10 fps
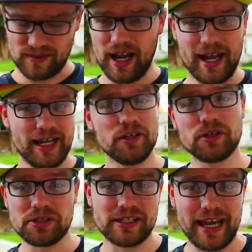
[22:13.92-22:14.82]
I
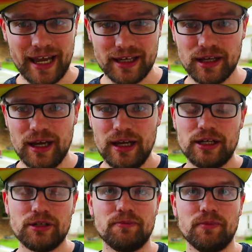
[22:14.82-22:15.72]
understand
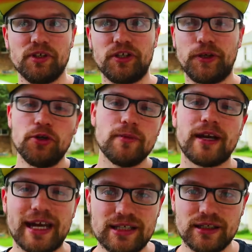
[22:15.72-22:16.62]

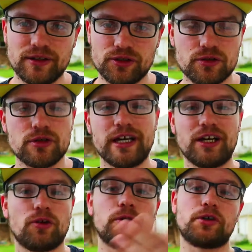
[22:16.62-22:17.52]
humanizing the
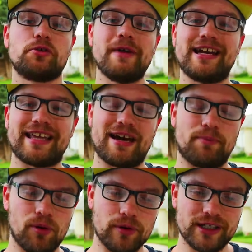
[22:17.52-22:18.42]
droid in order to make that
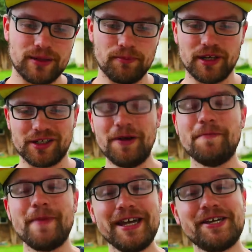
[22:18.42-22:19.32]
point, but to
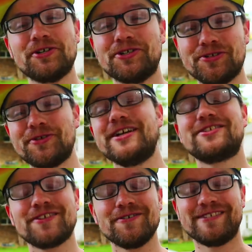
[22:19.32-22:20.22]
make your
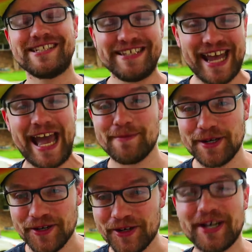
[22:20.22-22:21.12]
droid so damn
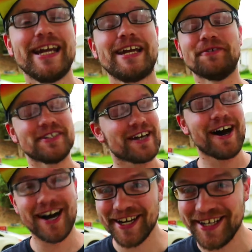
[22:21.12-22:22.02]
annoying was
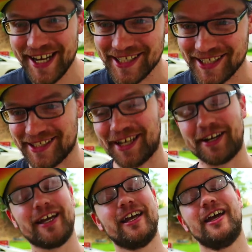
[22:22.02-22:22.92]

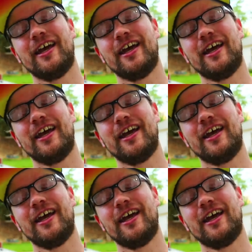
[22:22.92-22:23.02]
unnecessary.